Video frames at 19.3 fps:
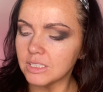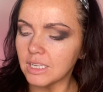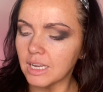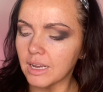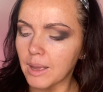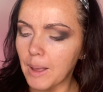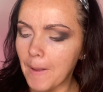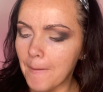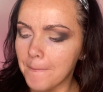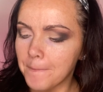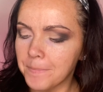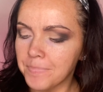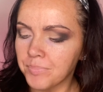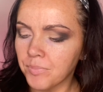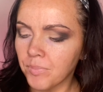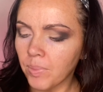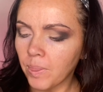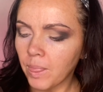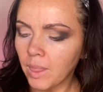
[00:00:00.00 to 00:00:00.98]
like a
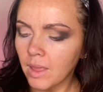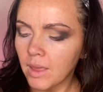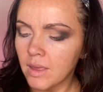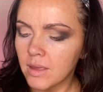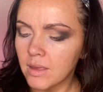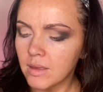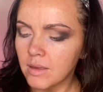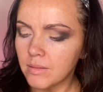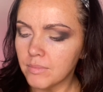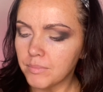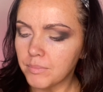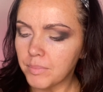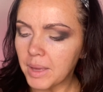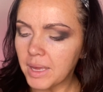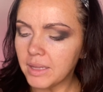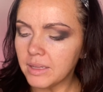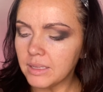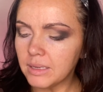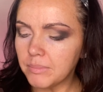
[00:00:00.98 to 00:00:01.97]

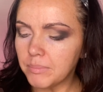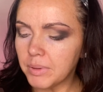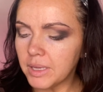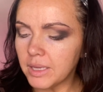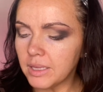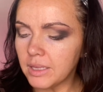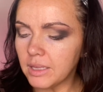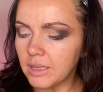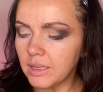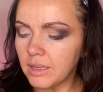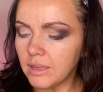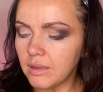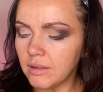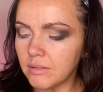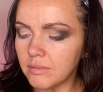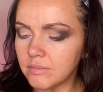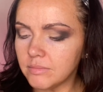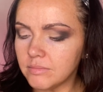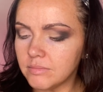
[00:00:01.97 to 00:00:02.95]
pale
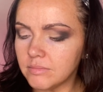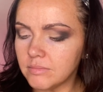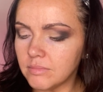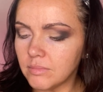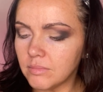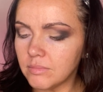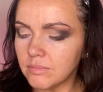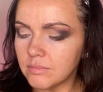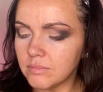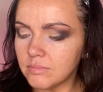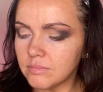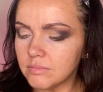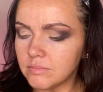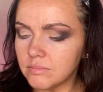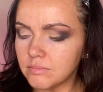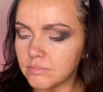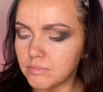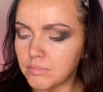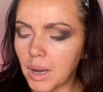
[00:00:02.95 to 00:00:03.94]
pinky
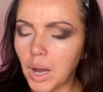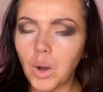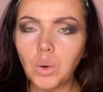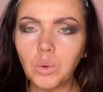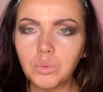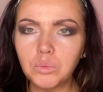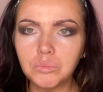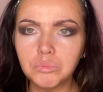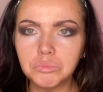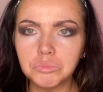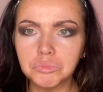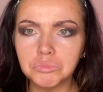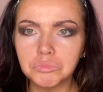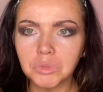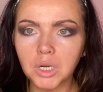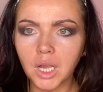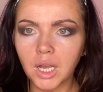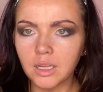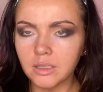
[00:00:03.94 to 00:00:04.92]
bone
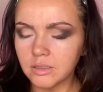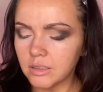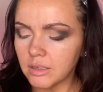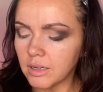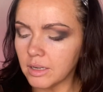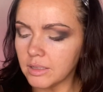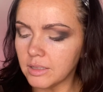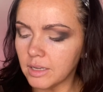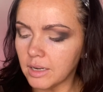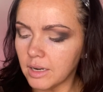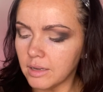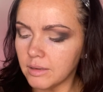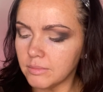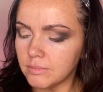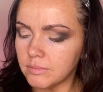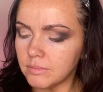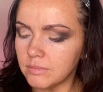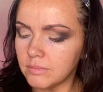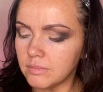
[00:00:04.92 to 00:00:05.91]
color, and then
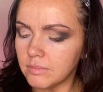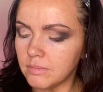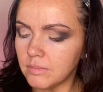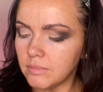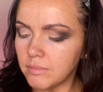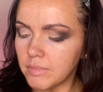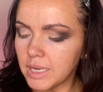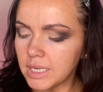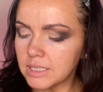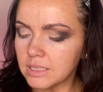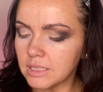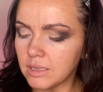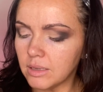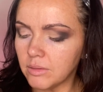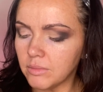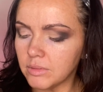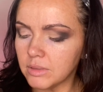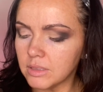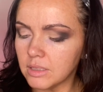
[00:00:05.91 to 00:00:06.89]
I'm mixing
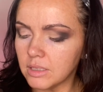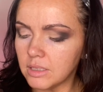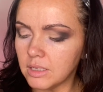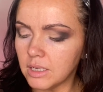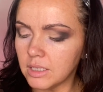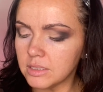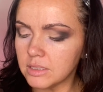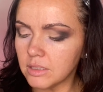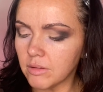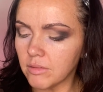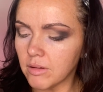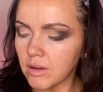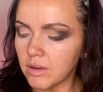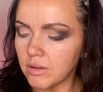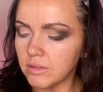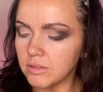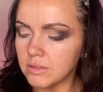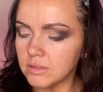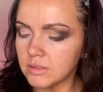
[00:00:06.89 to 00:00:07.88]
it with the Dusty
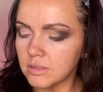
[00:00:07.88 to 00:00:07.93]
Rose,